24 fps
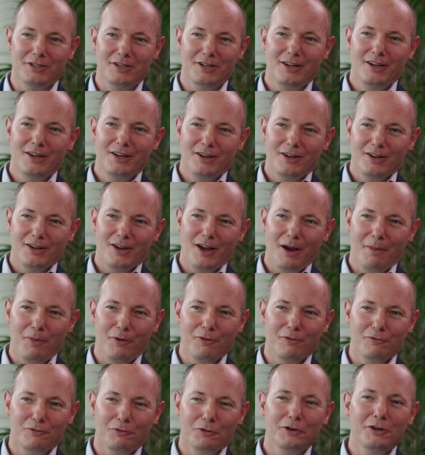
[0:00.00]
A couple
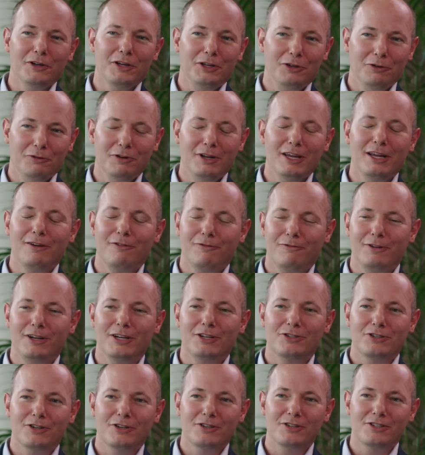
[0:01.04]
of really unique
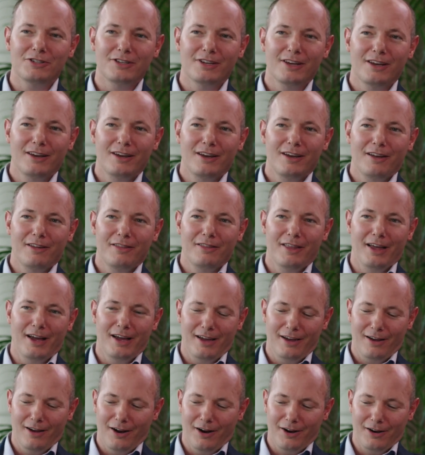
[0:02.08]
features
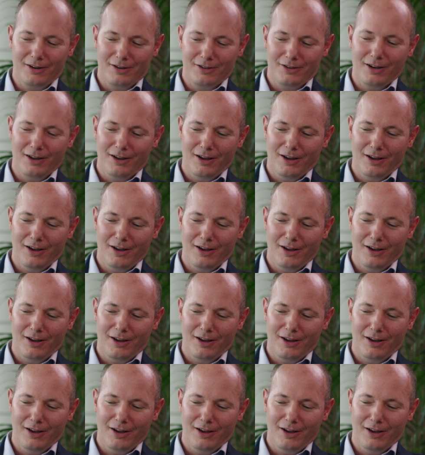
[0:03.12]
that are